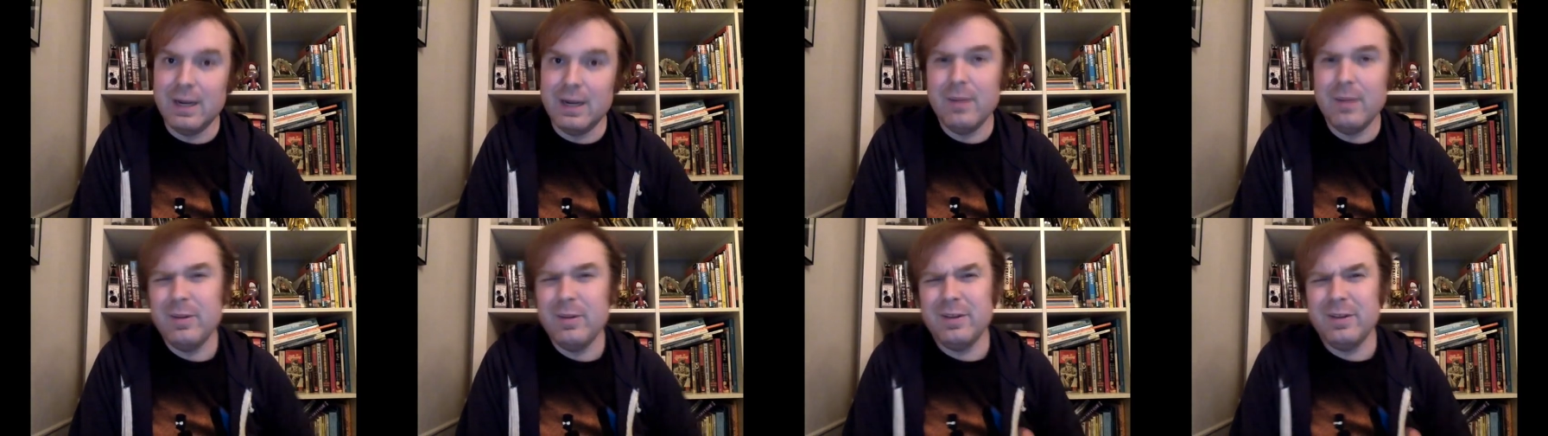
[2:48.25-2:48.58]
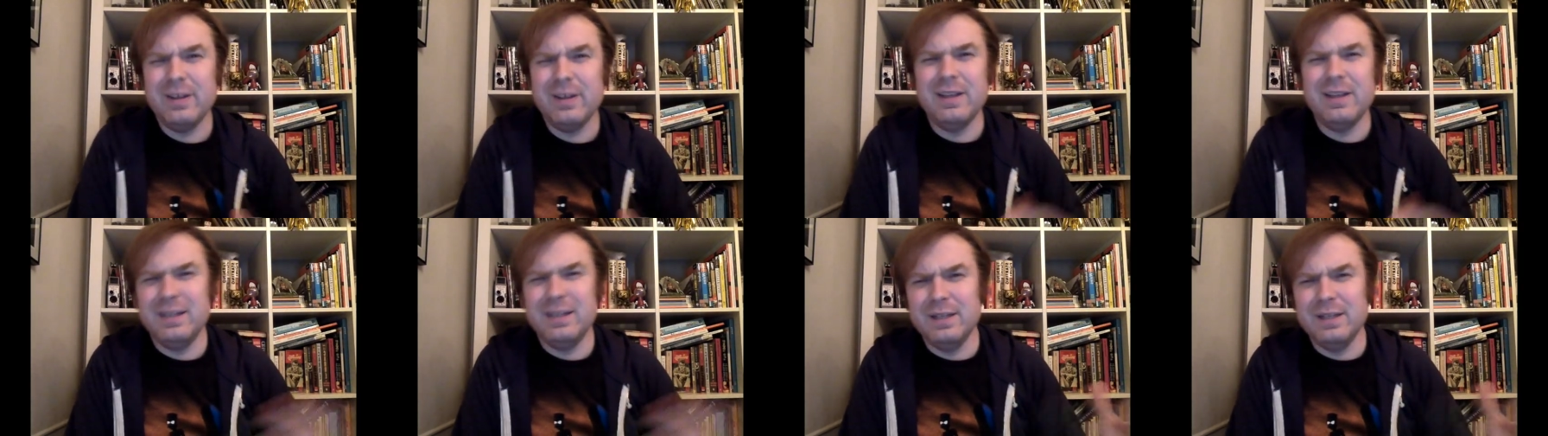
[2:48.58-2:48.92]
I'm not
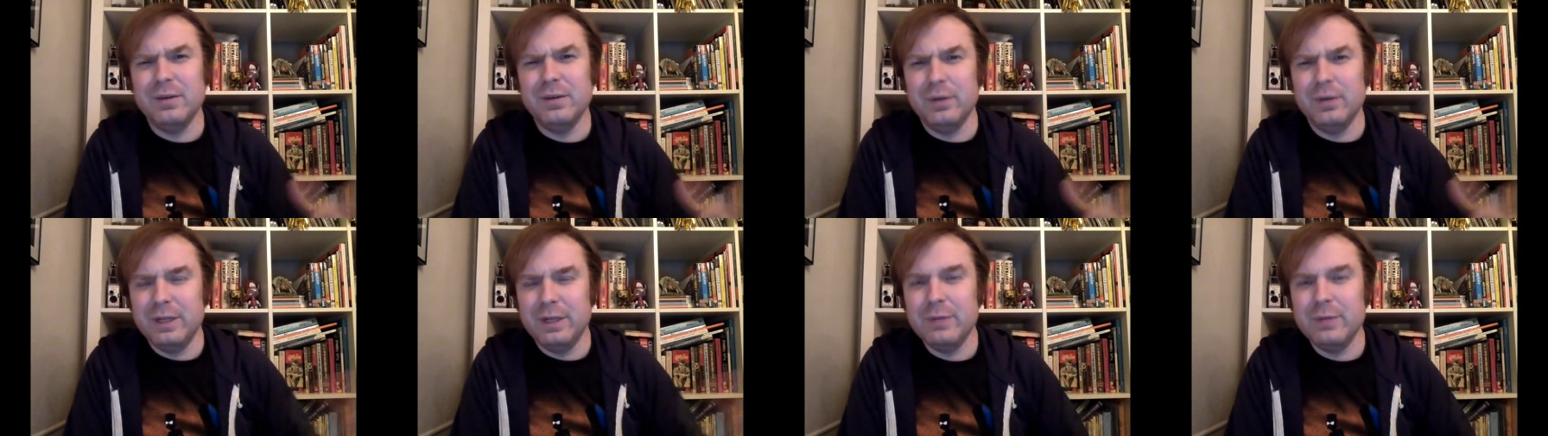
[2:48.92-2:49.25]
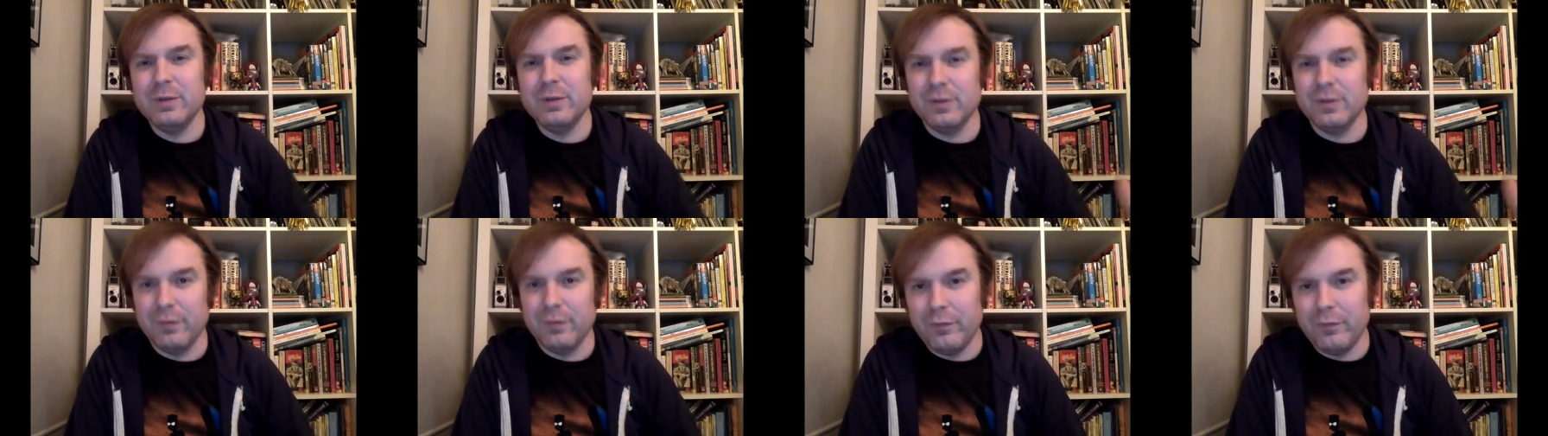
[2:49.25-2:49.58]
saying he didn't. He
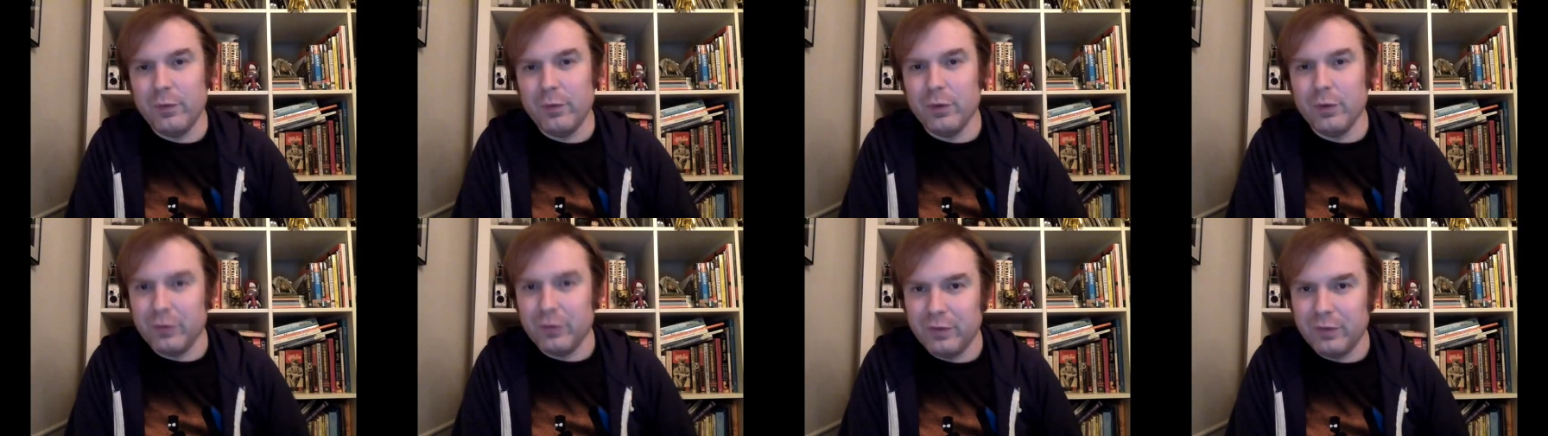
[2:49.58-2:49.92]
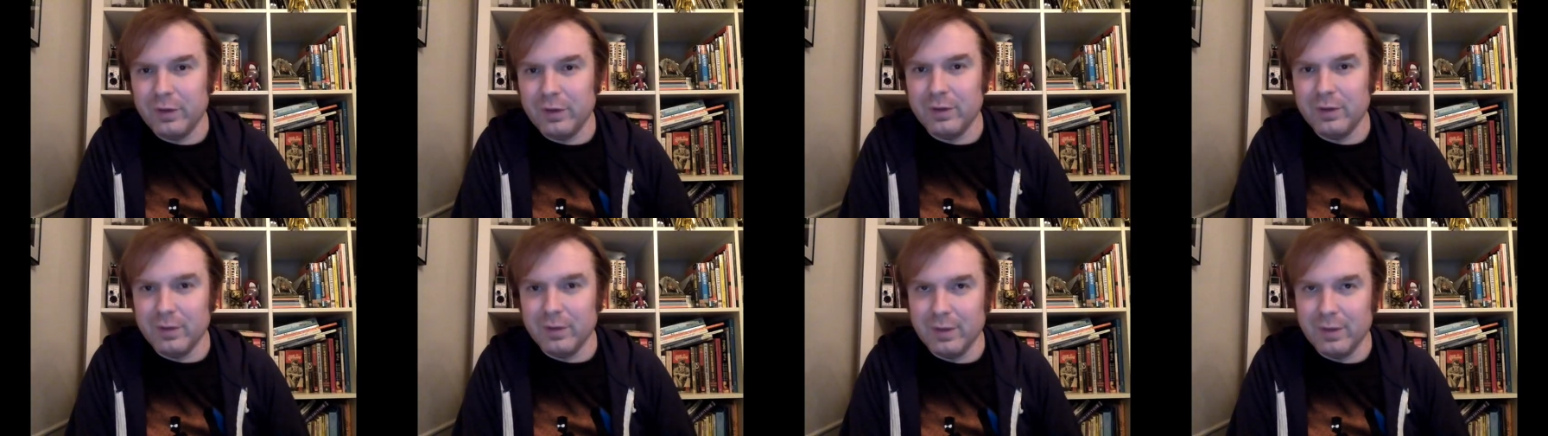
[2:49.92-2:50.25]
wasn't forced
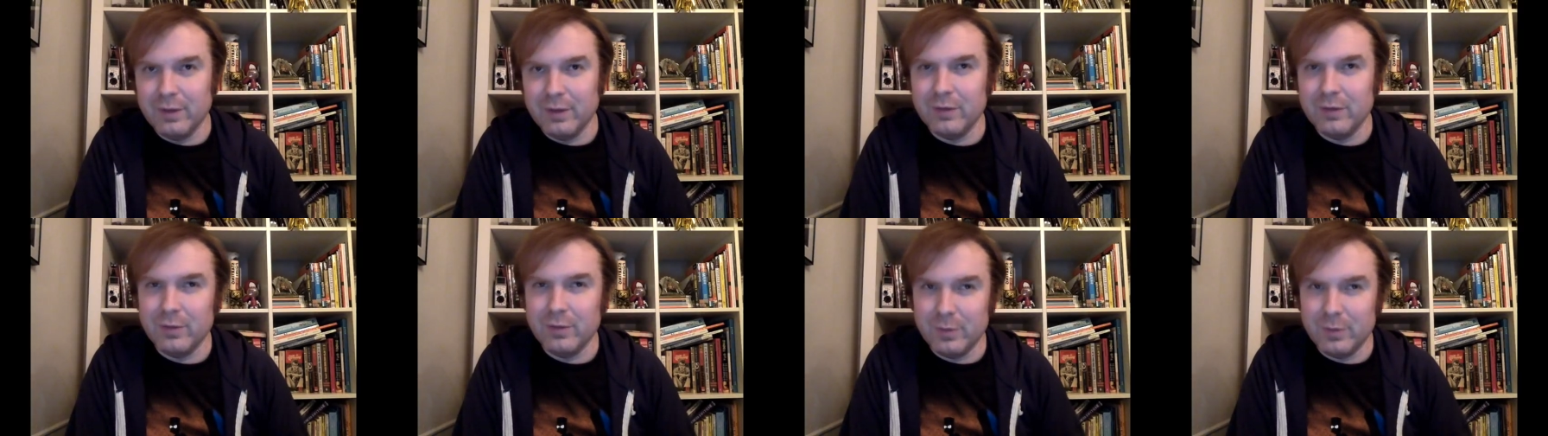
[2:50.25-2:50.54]
into this.